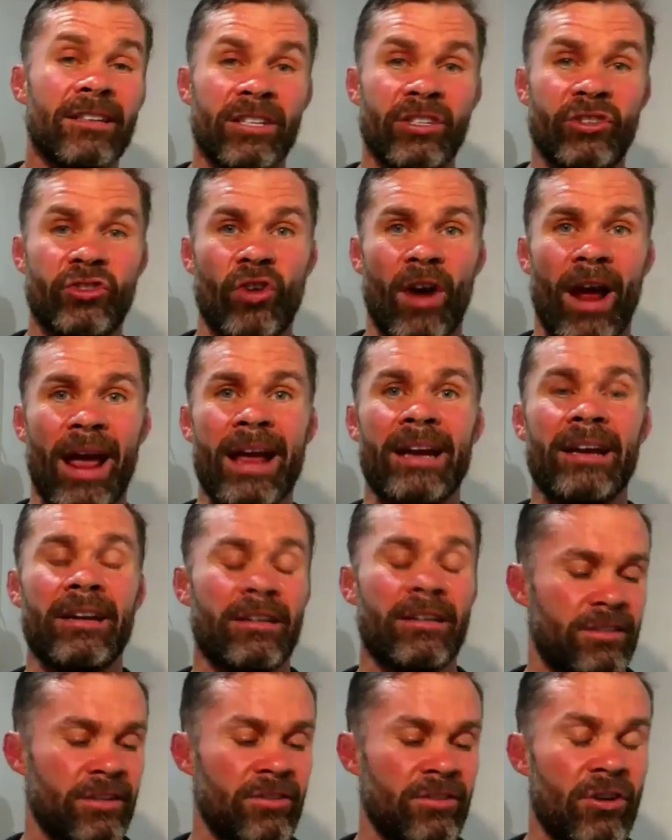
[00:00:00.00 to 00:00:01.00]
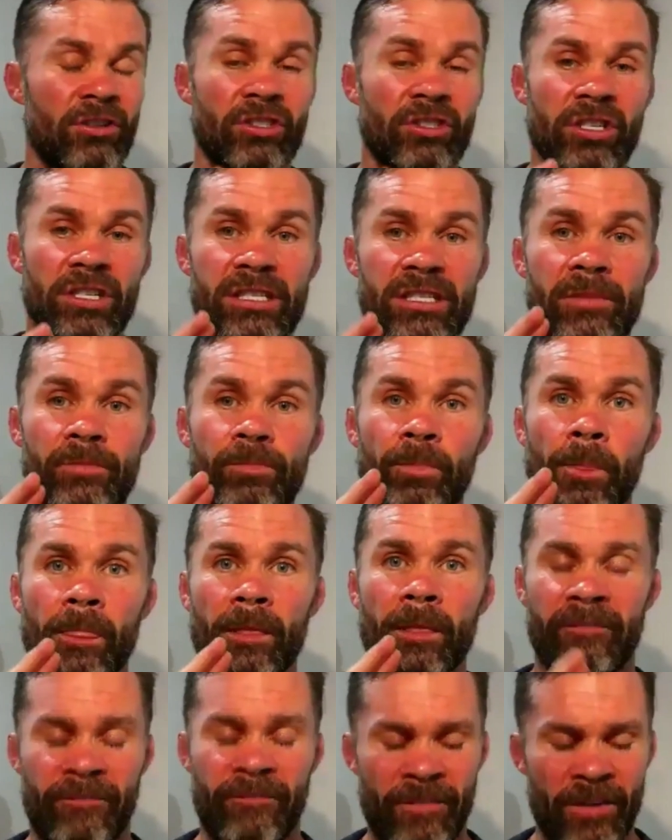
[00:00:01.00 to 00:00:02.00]
to train to not just
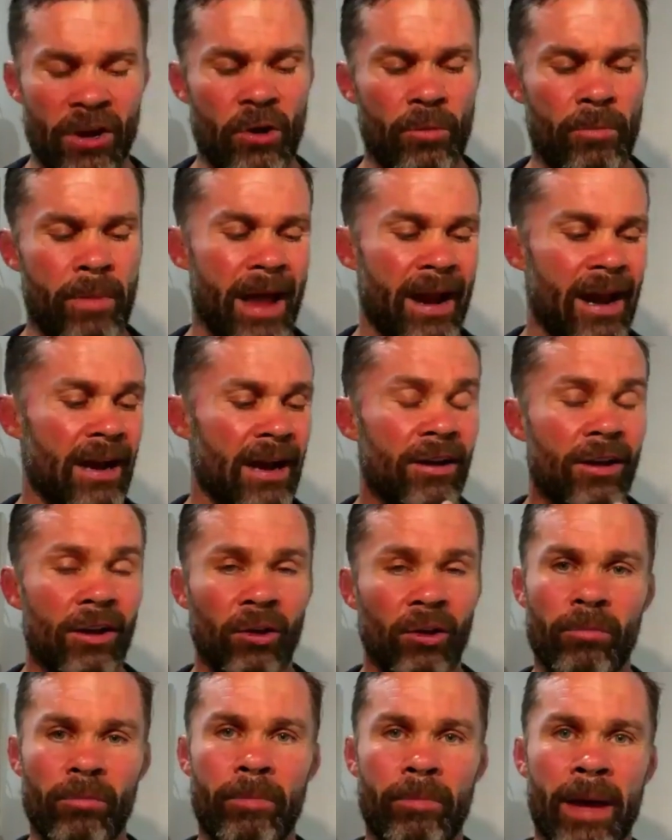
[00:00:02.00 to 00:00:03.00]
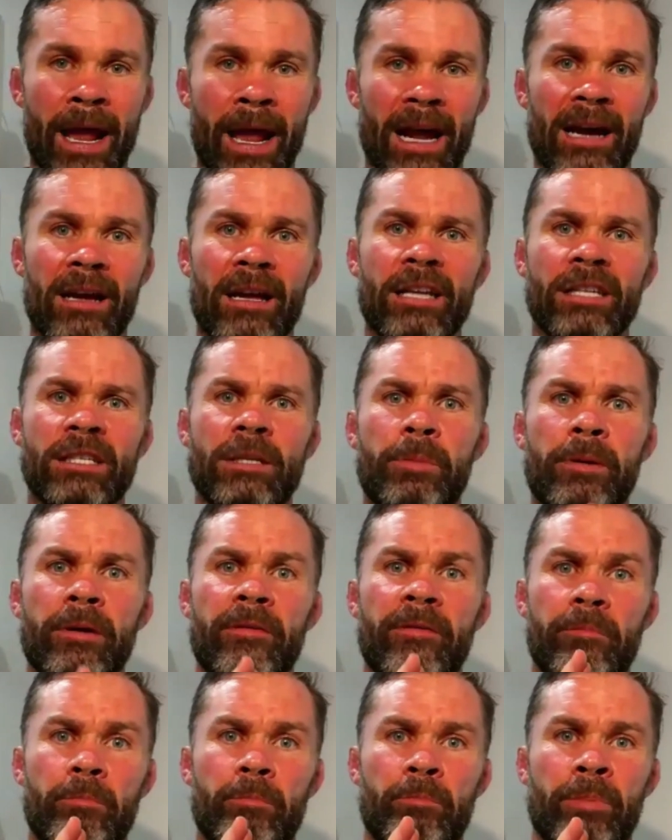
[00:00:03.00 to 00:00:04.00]
feel better, look better,
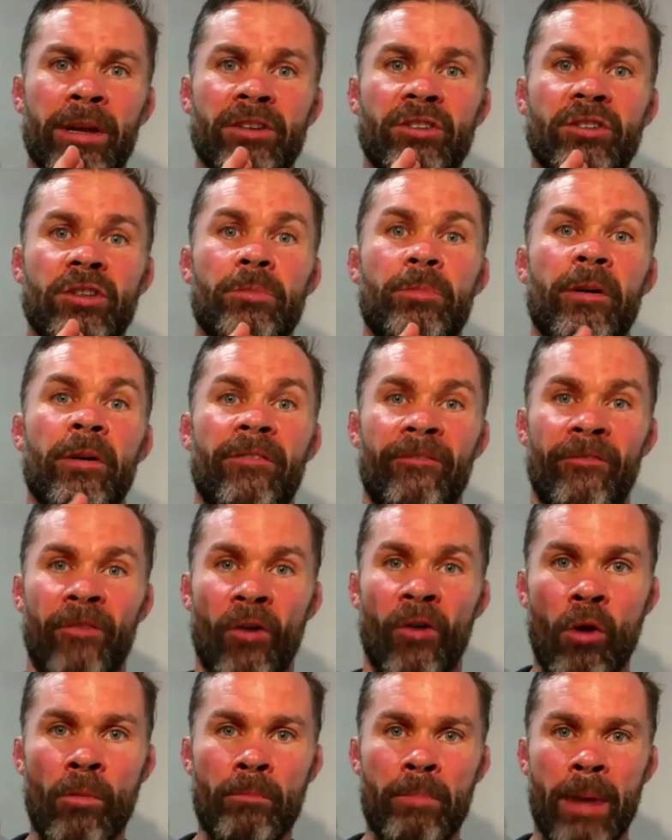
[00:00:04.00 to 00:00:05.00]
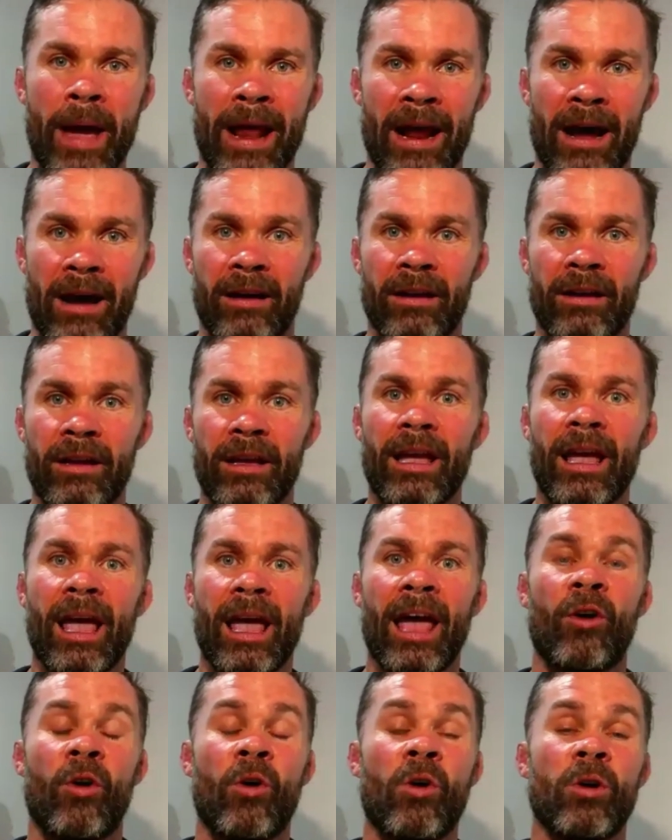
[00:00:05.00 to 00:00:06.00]
but to perform better.
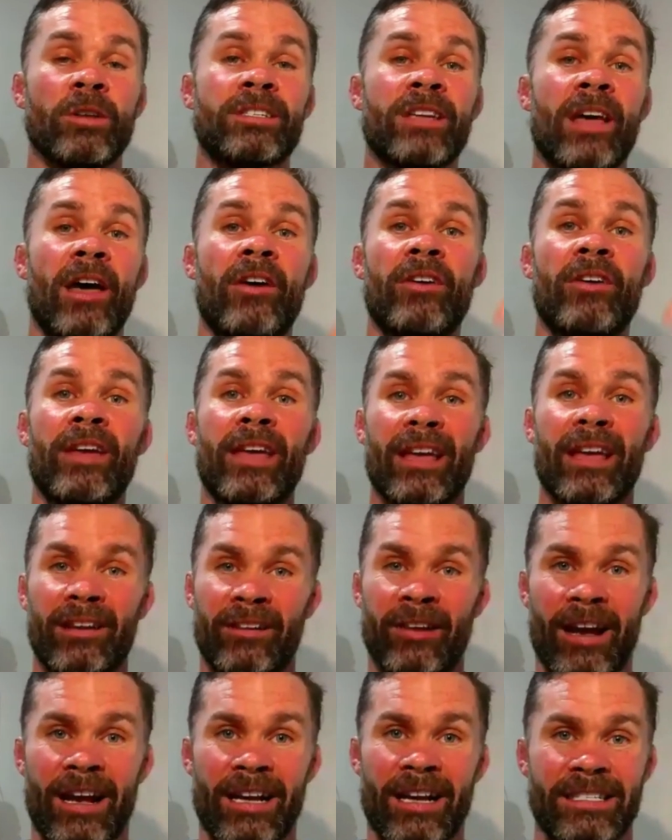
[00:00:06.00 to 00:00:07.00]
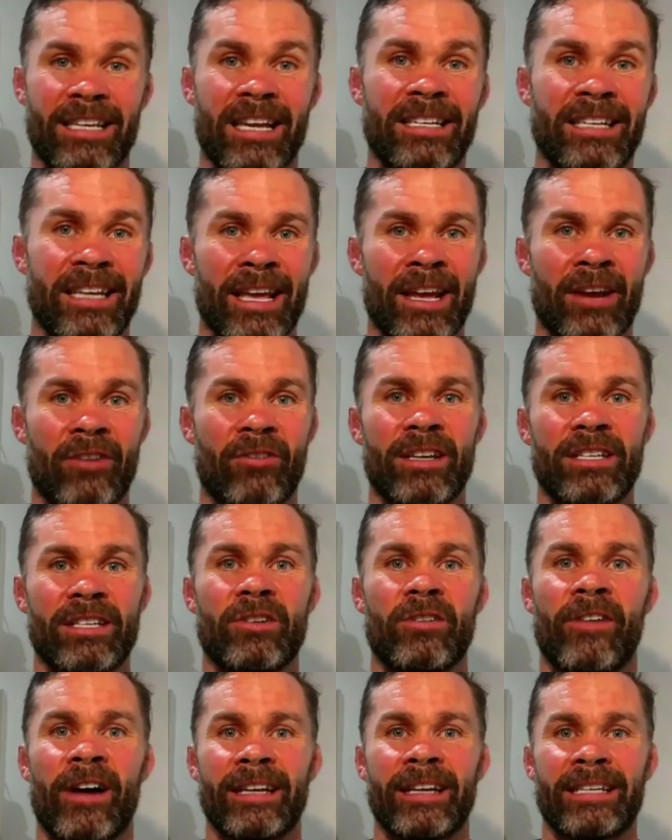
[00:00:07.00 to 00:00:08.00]
And also, like I said, to increase
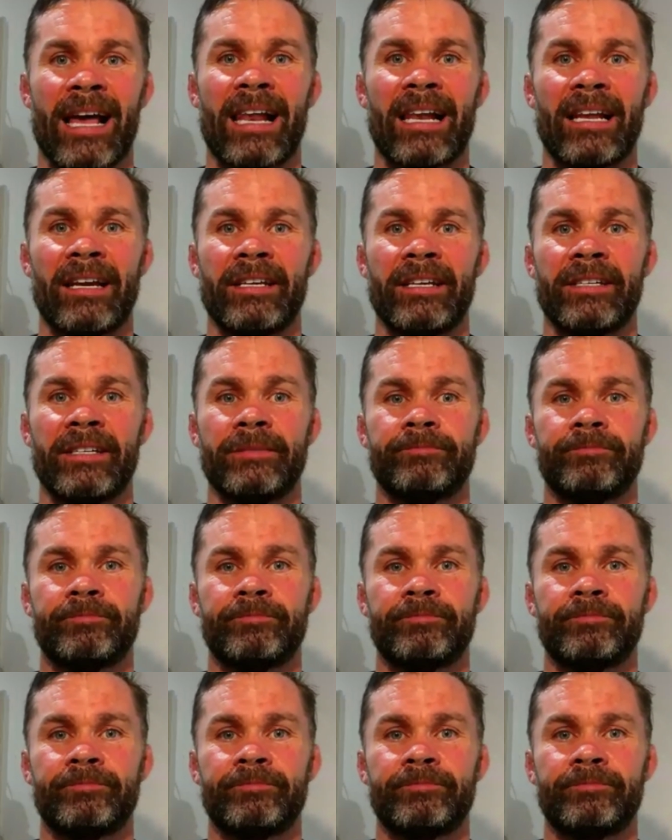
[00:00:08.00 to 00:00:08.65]
your vitality.